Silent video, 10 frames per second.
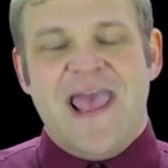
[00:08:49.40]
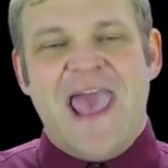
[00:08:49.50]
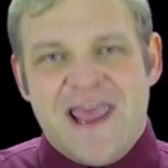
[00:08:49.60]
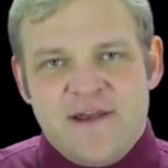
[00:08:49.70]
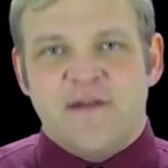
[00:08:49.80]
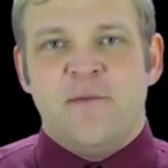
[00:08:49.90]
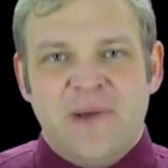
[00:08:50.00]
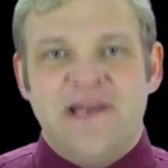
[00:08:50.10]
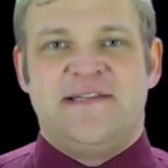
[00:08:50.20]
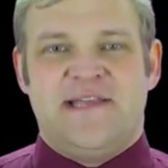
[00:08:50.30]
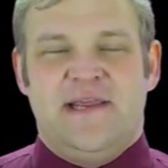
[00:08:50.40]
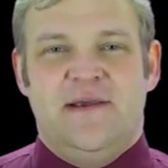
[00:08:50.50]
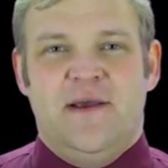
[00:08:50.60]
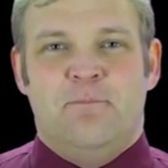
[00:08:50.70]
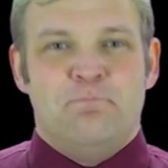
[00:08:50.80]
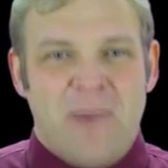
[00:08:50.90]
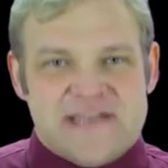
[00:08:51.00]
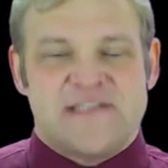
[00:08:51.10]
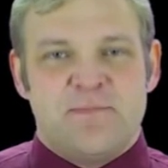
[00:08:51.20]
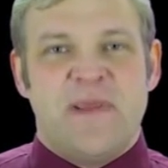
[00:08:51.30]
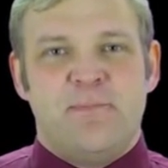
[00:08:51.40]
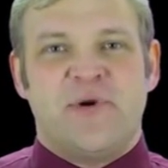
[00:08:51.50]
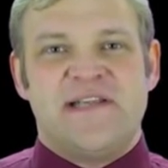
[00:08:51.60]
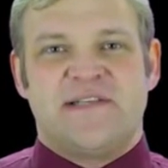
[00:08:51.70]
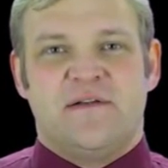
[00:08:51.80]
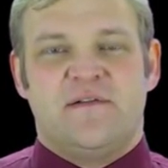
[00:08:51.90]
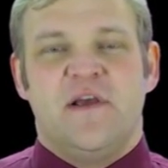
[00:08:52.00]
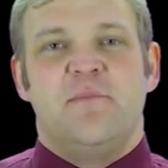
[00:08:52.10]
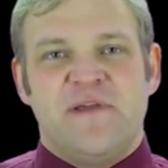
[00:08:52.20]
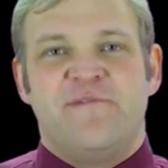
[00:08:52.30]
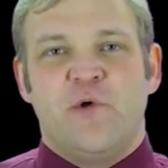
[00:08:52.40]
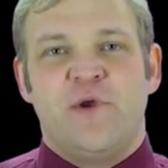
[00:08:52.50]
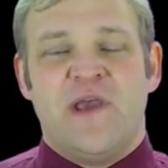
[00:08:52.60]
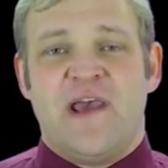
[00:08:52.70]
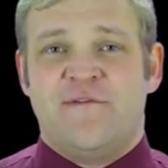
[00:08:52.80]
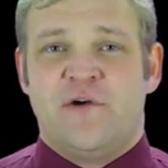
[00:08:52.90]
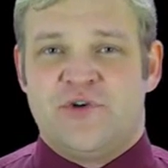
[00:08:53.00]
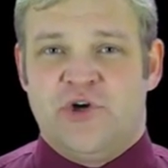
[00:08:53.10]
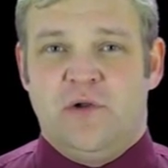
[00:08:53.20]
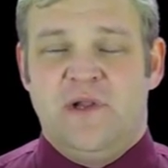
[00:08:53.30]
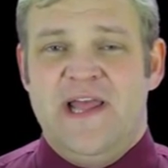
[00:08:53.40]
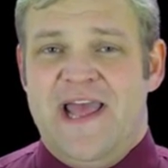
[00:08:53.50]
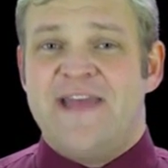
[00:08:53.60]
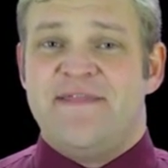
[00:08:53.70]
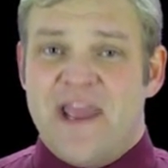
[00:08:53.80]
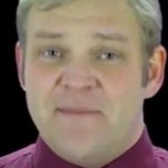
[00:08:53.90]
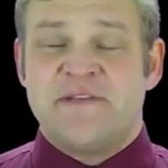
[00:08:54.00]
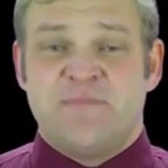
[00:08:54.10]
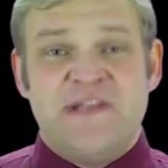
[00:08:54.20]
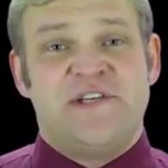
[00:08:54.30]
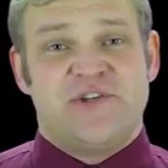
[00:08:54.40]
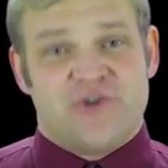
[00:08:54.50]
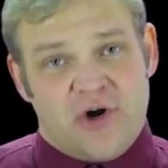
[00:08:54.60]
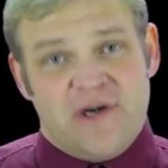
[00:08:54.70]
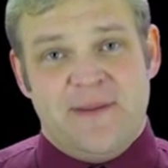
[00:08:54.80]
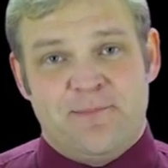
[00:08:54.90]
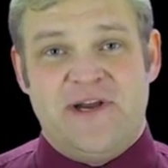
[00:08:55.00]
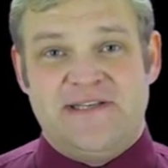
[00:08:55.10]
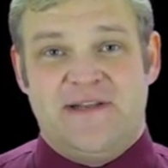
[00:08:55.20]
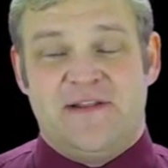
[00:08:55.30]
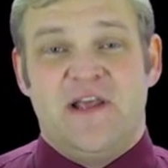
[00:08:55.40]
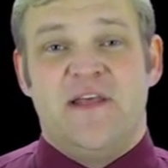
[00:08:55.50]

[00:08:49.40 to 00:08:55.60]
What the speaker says: and ability, must be present before you have control. And they must be strongly present.